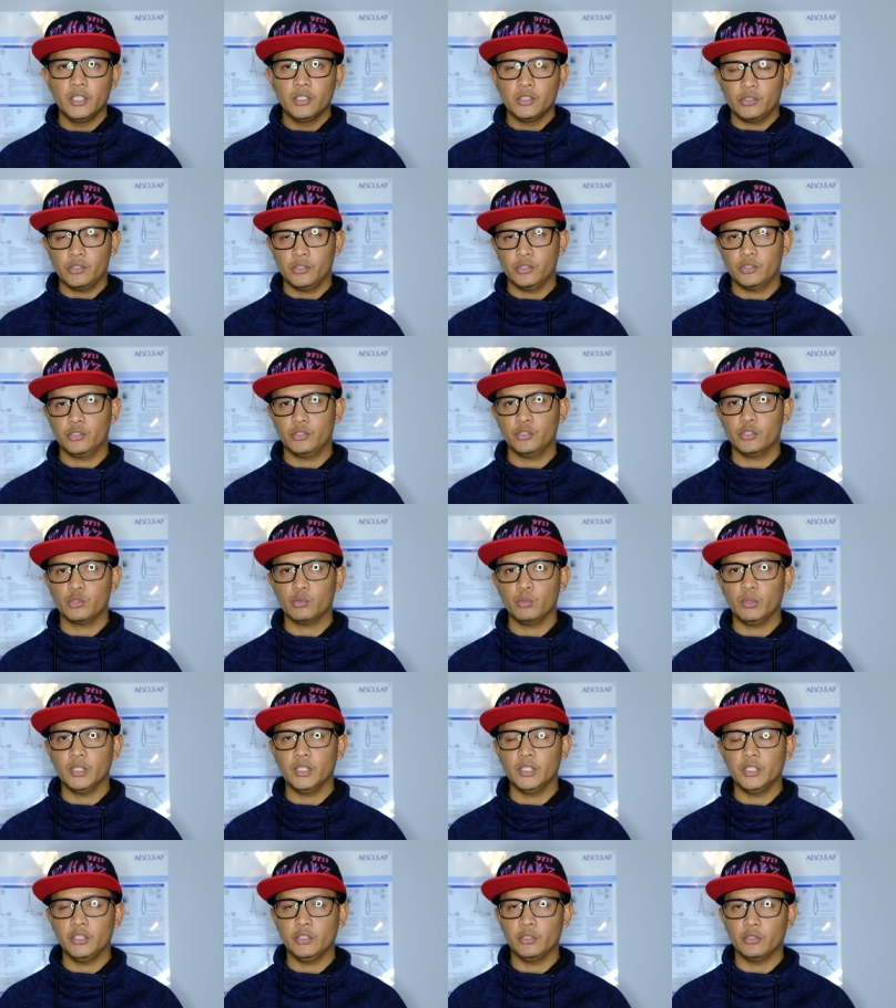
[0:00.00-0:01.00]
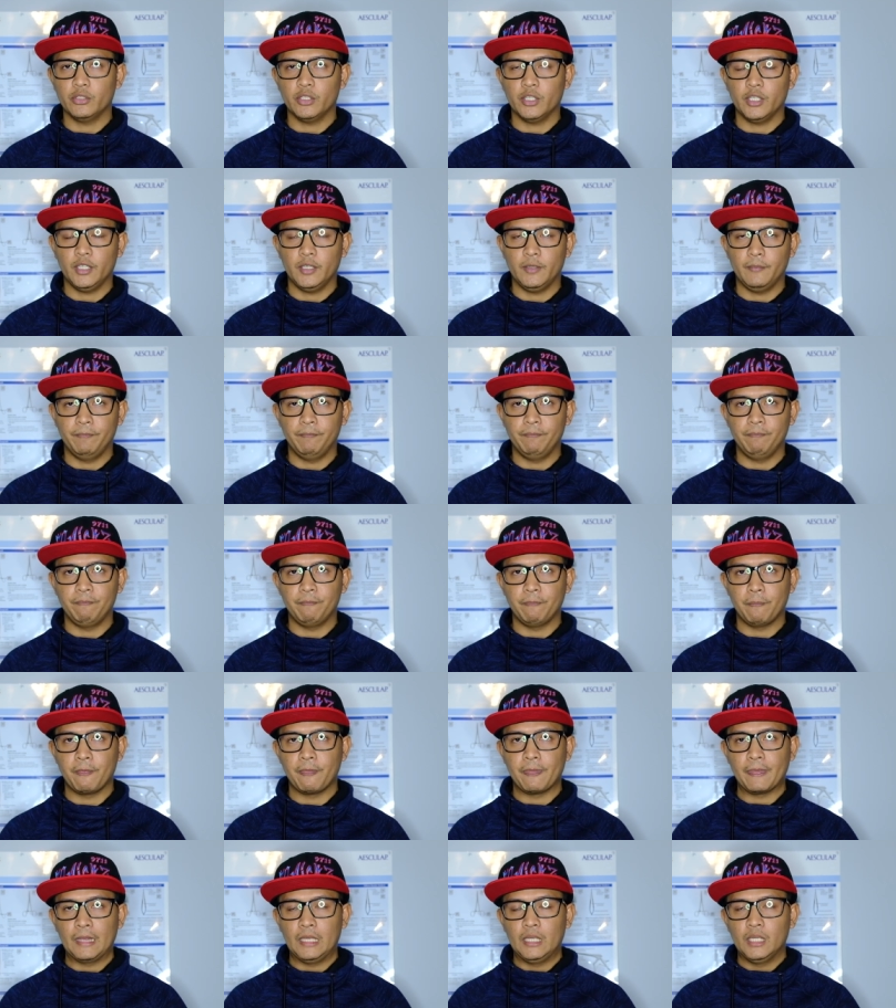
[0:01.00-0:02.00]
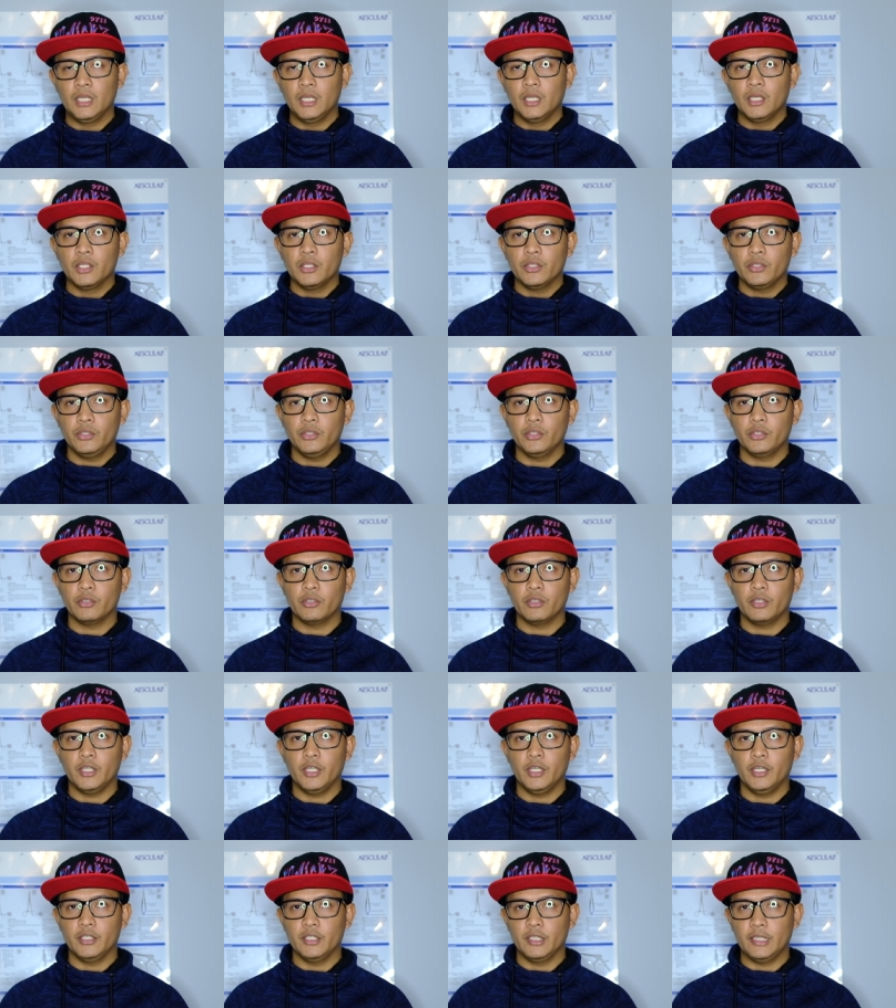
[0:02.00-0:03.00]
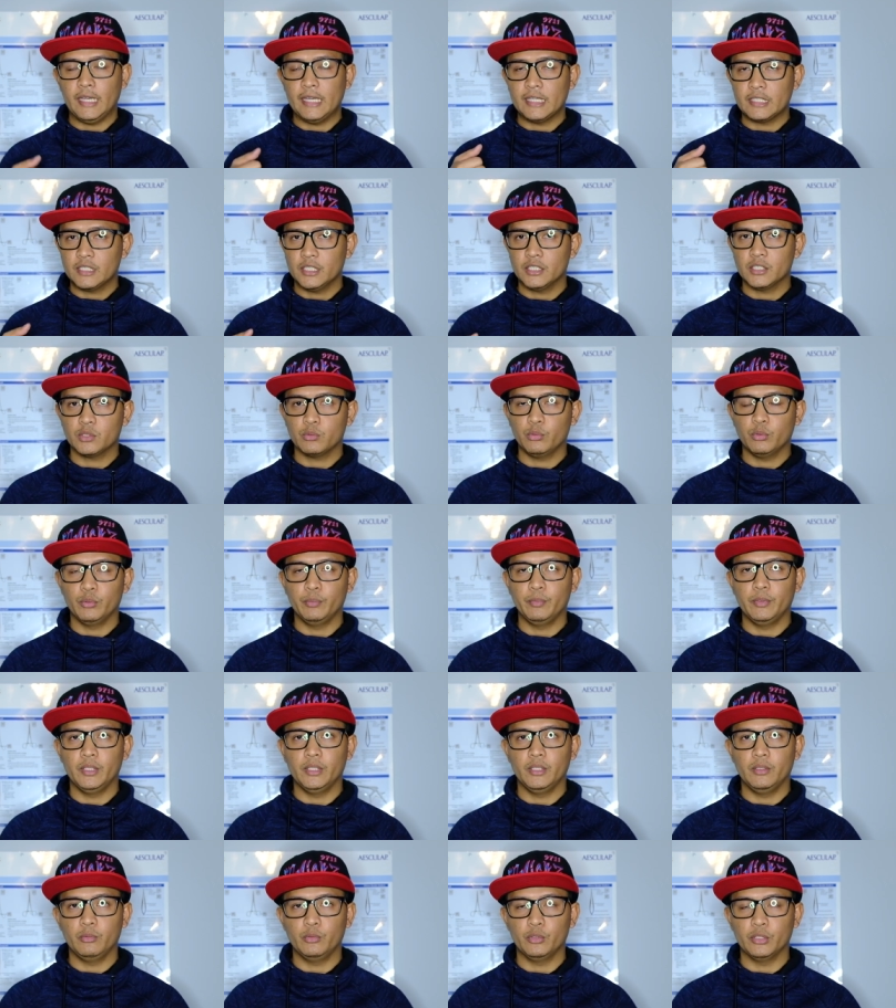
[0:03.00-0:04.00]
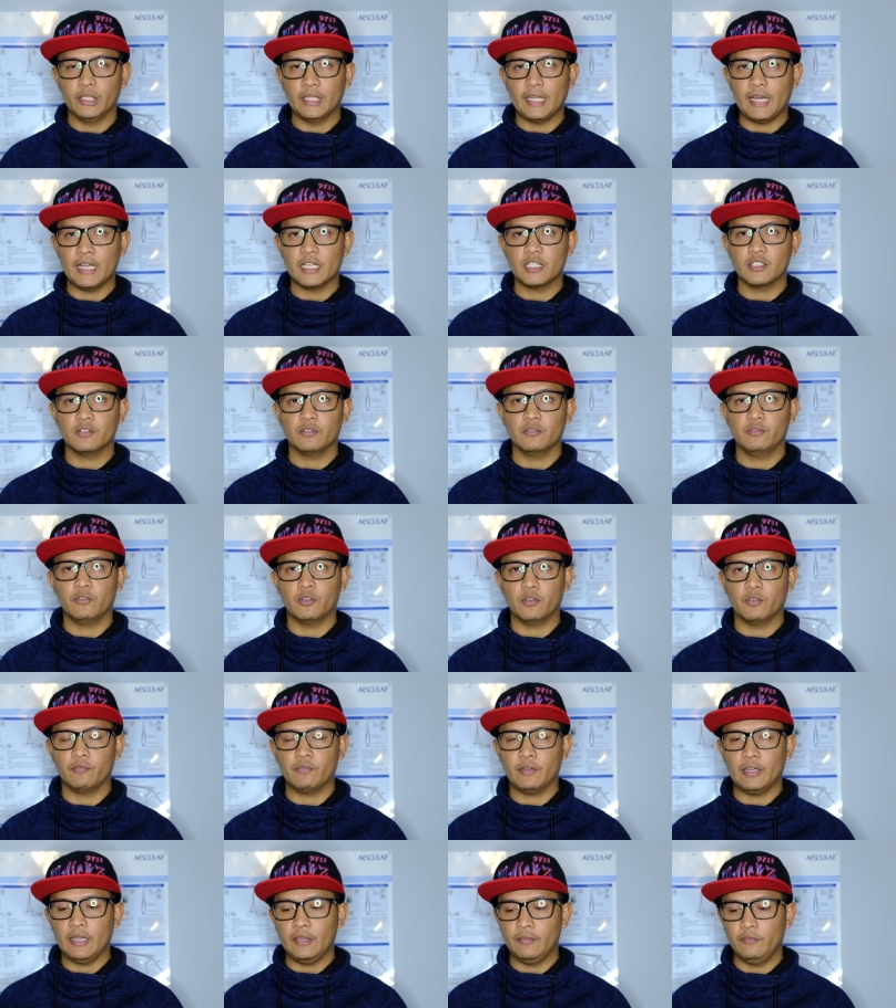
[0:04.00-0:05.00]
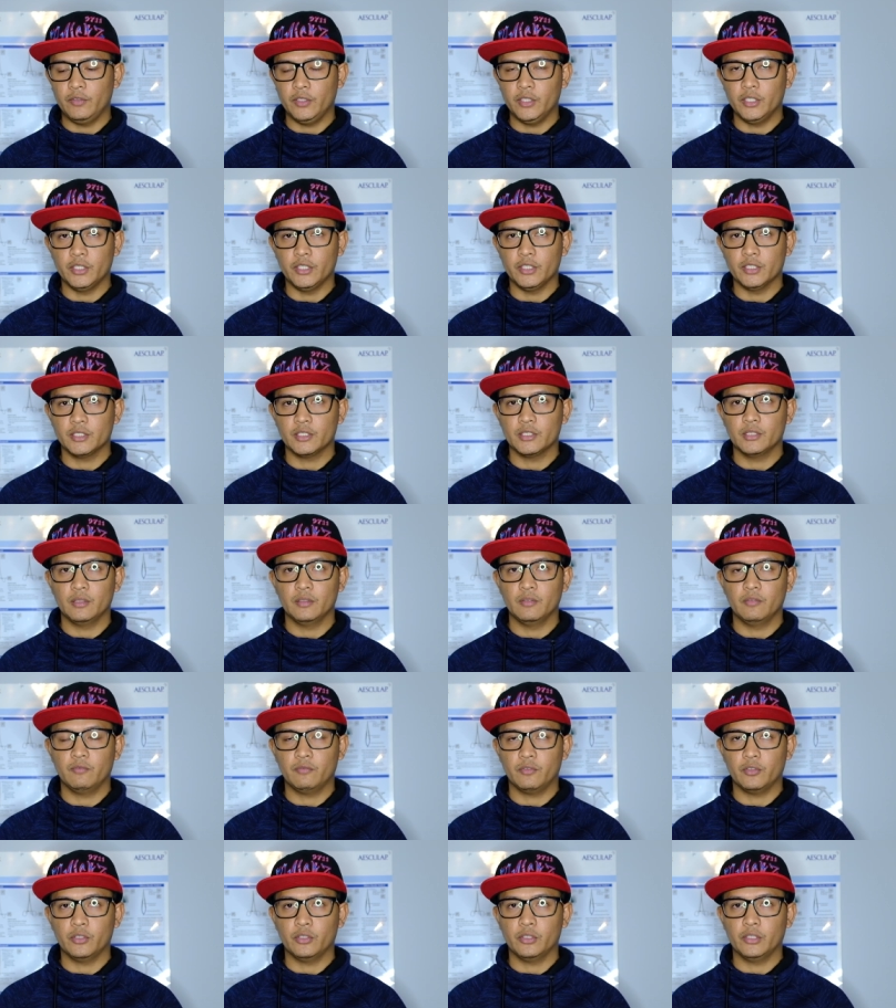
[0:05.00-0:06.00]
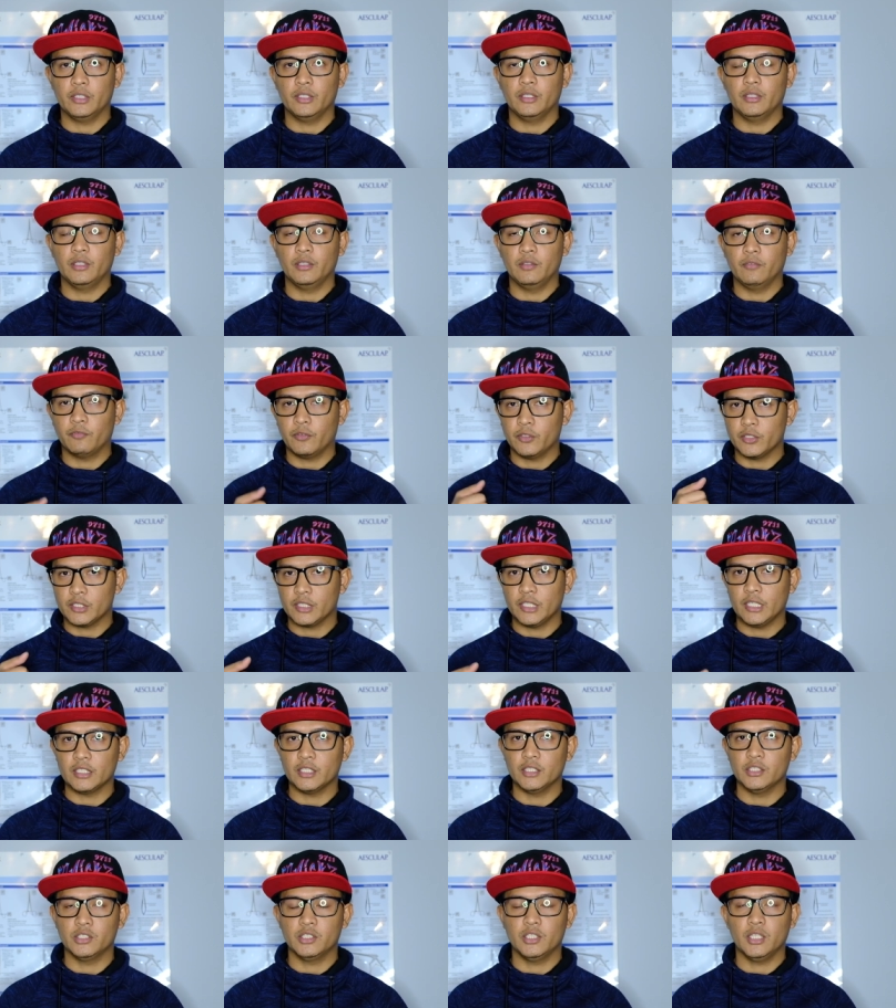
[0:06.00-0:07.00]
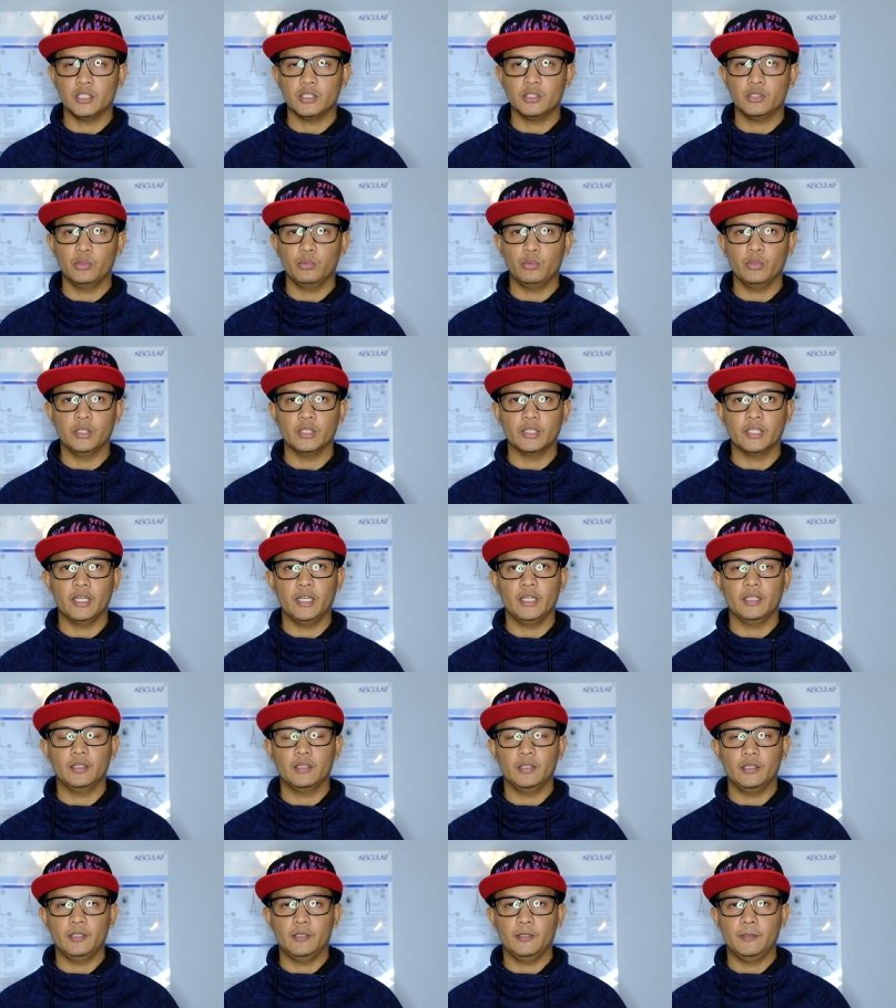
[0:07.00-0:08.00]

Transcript: Because usually your license would last for 5 years. For the first license that you will get,